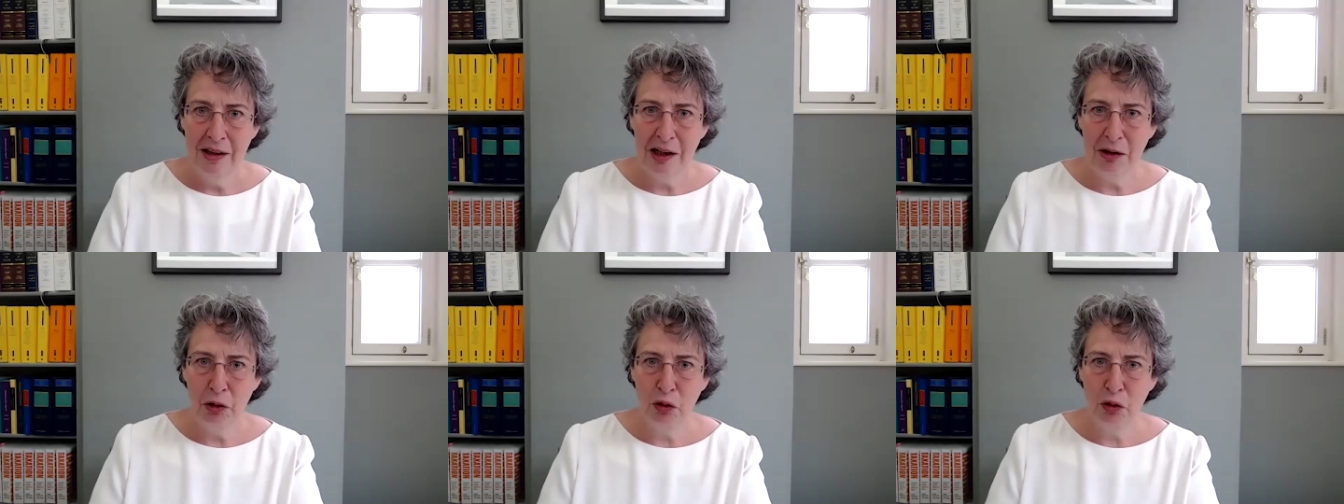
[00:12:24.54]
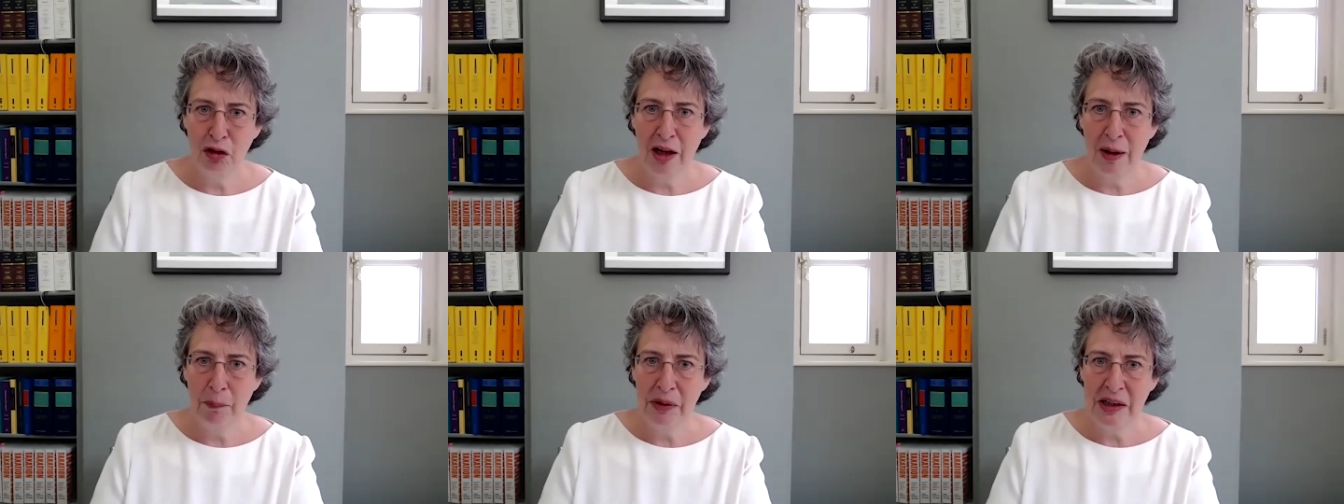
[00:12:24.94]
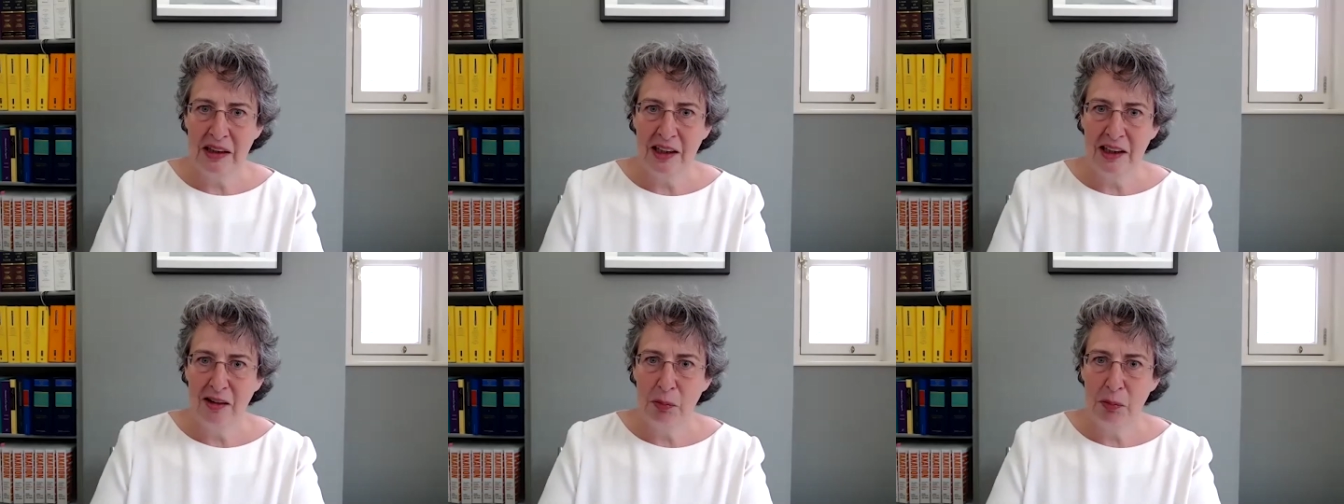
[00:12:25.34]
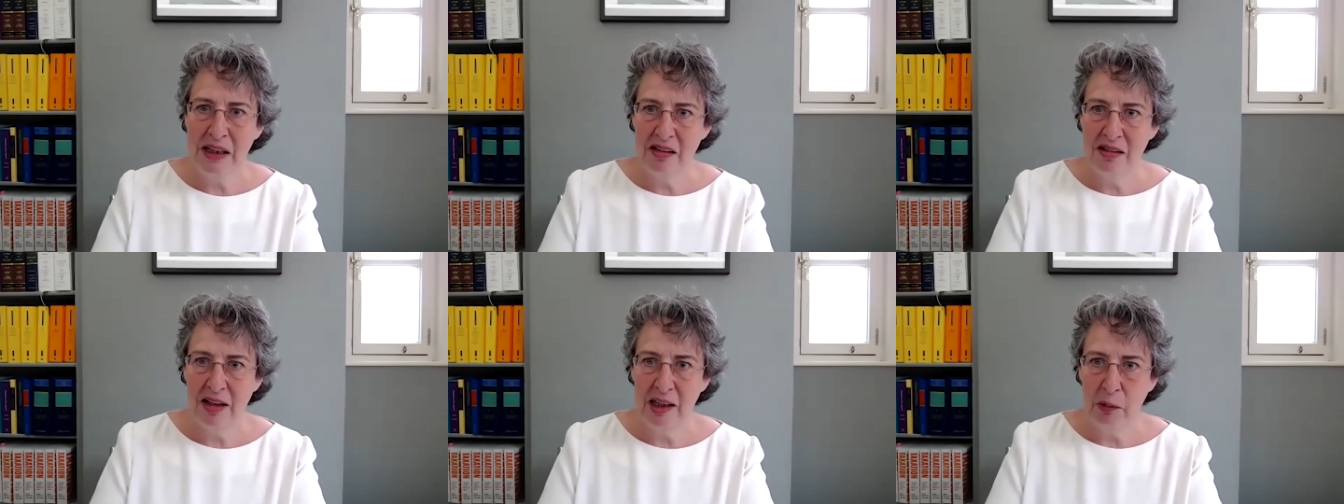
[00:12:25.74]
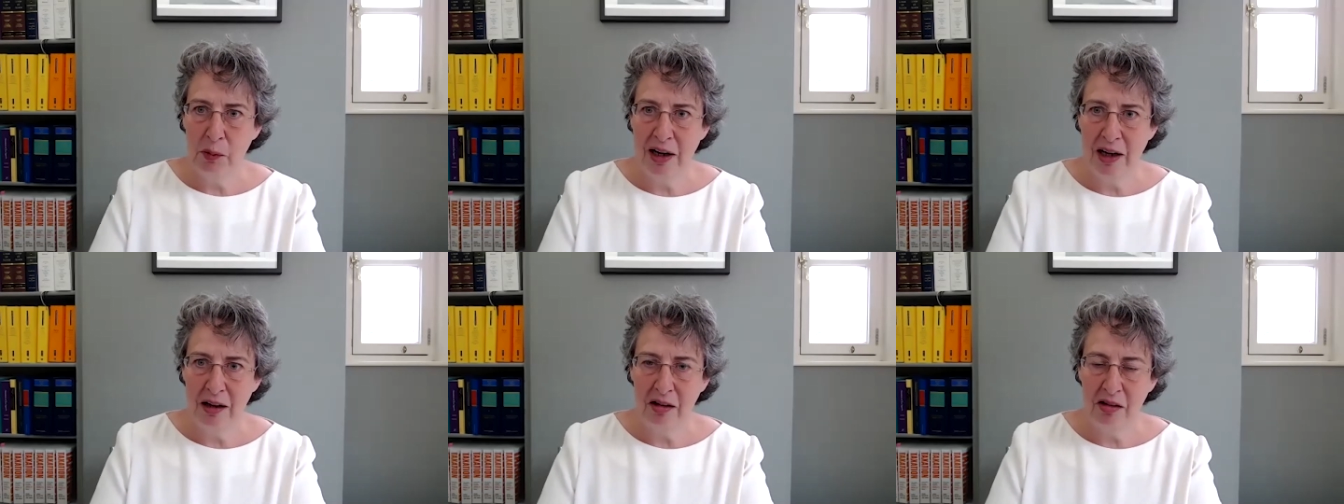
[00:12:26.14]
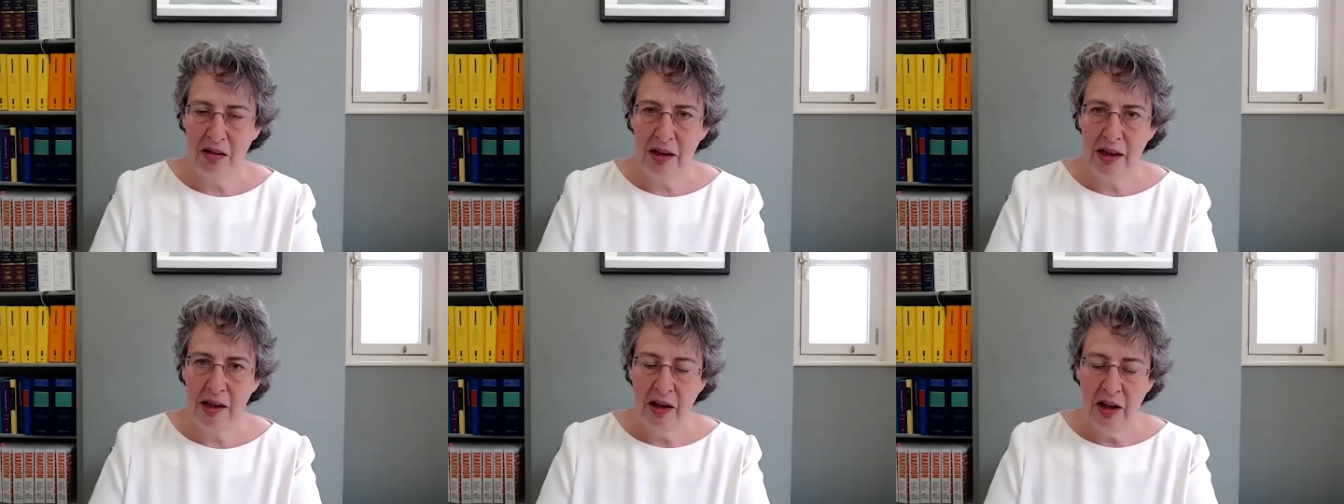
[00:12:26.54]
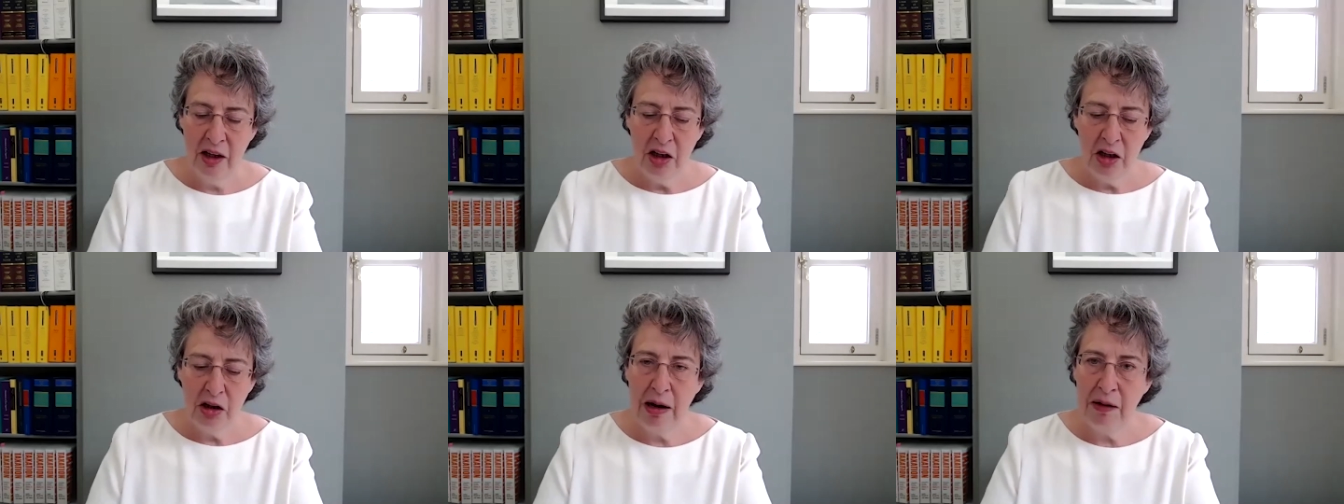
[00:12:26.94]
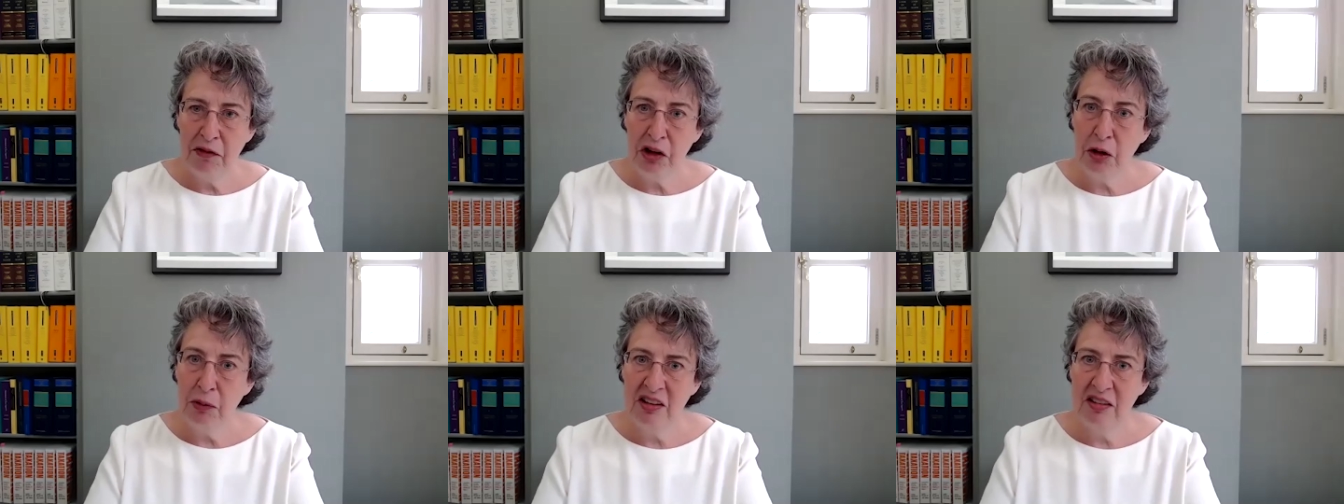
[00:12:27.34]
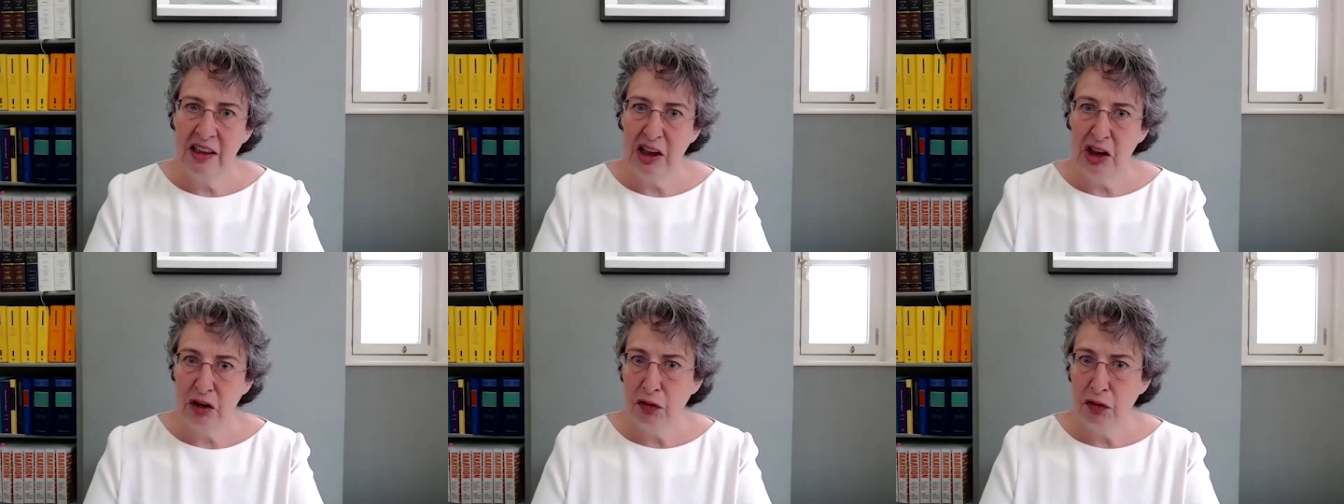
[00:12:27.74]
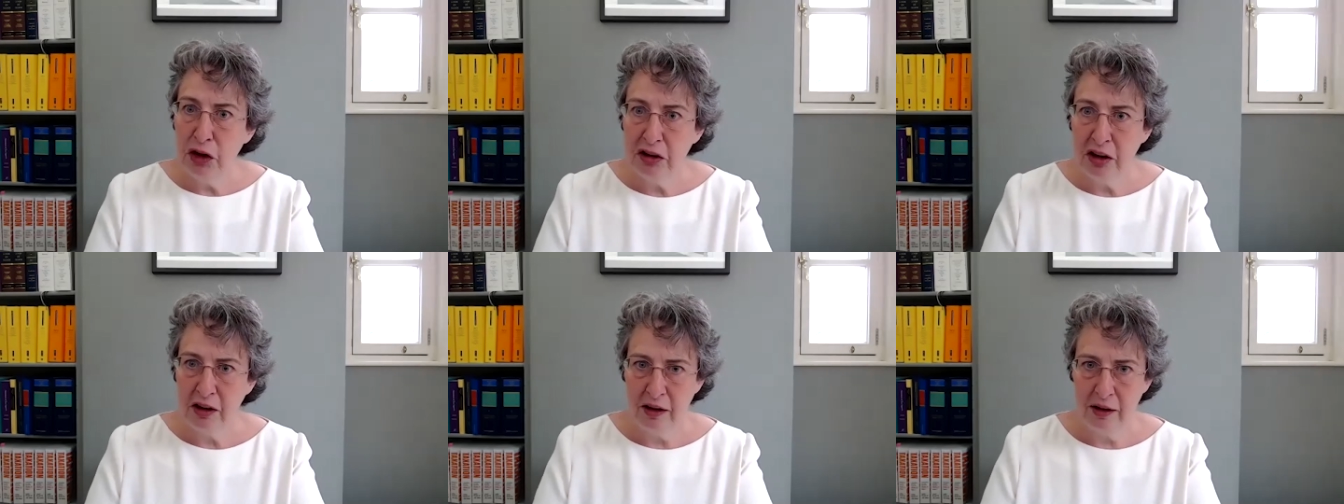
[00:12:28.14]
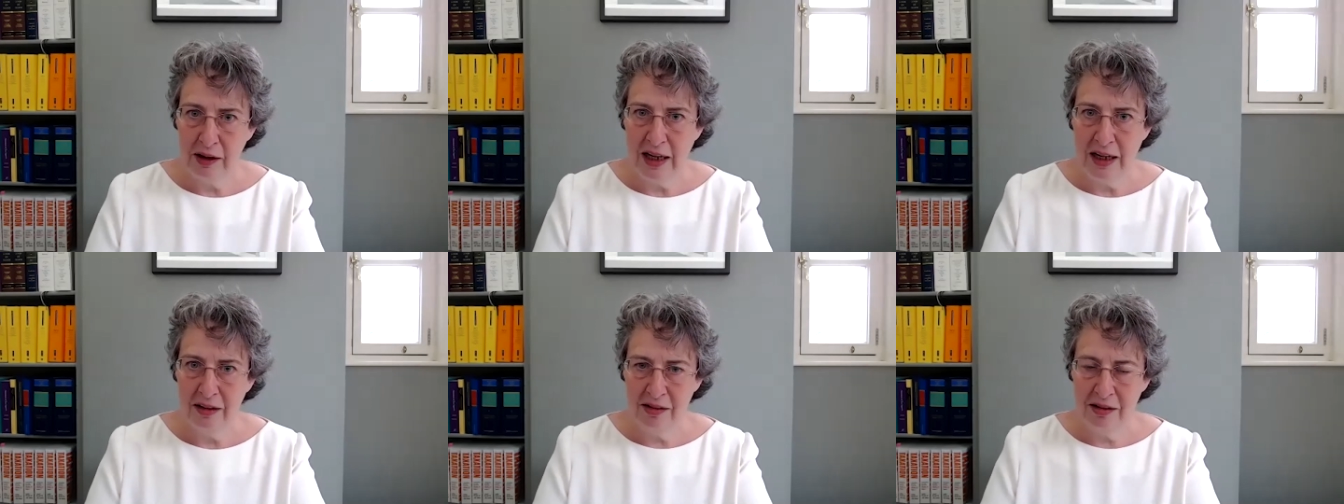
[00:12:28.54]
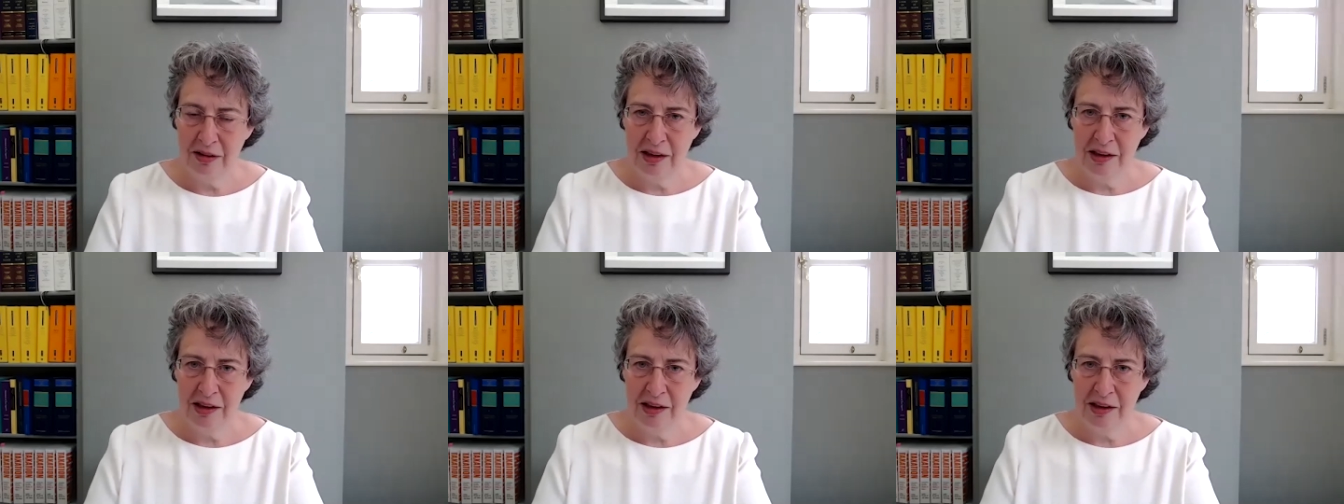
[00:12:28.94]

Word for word: and not a company that is based anywhere else, then you have to go a stage further than that.